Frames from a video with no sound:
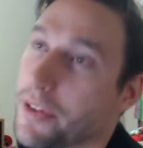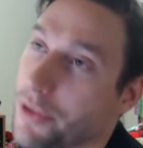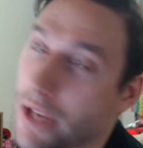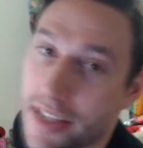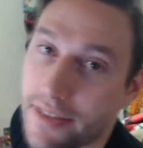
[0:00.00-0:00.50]
If
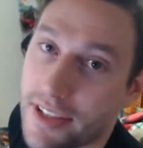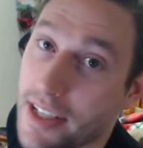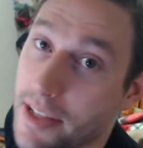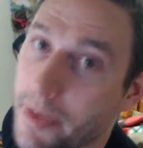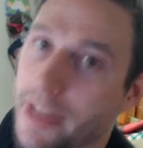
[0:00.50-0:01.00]
you guys have seen
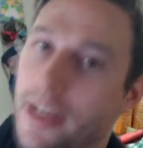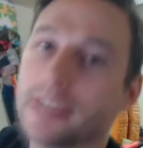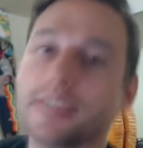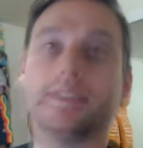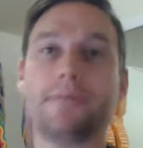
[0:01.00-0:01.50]
any of my
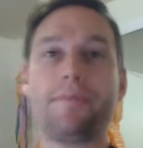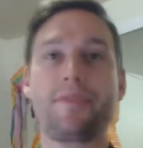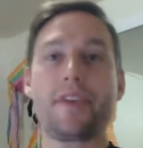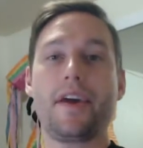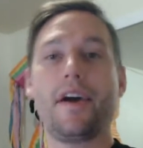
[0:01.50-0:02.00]
content,
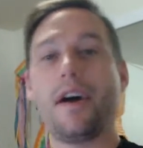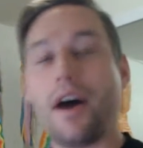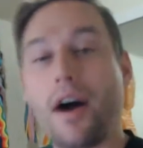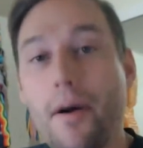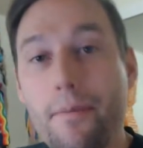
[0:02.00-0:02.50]

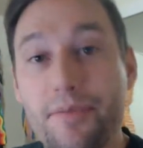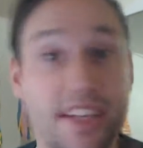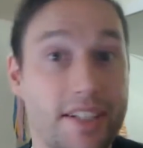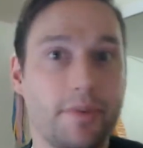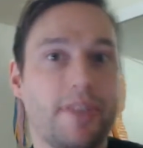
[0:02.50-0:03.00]
like
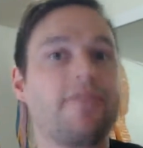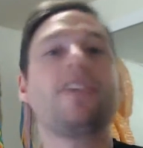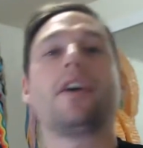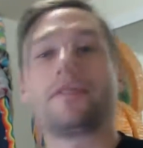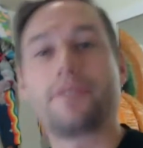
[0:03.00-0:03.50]
something like
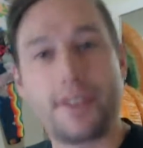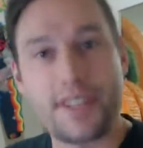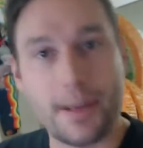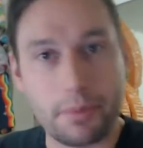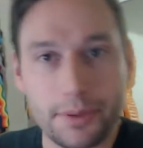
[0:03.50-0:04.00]
VR, for
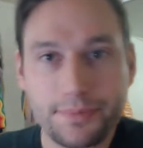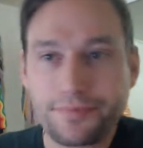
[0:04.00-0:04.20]
example,